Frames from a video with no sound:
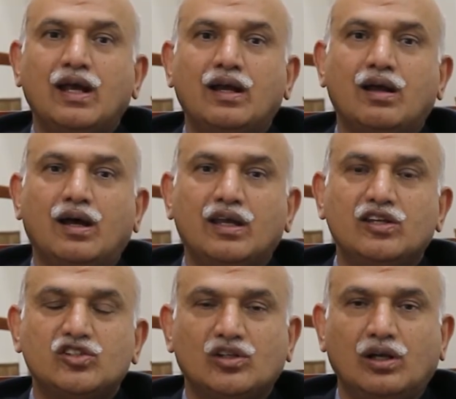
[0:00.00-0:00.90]
and I,
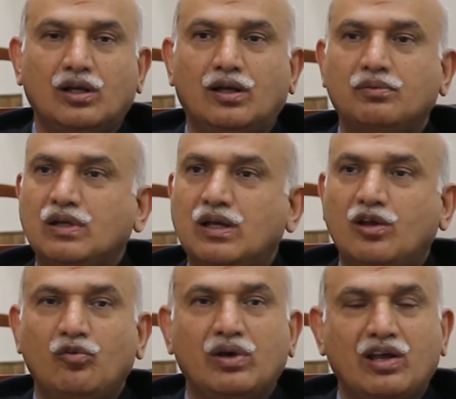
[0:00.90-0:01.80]
inshallah,
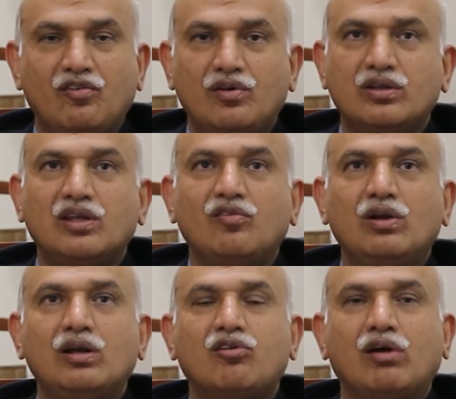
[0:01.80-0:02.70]
wherever they
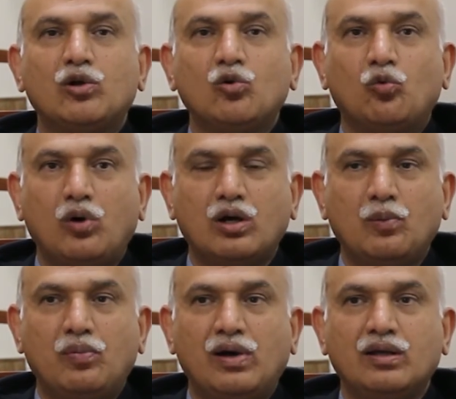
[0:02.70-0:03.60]
will try to work
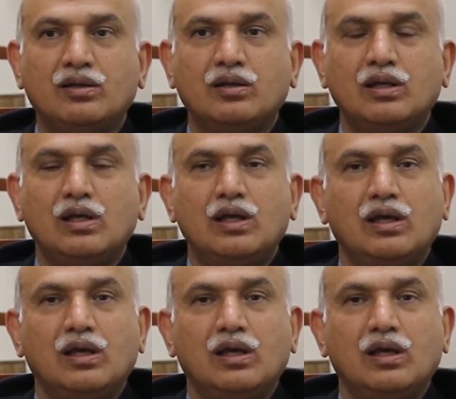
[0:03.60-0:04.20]
upon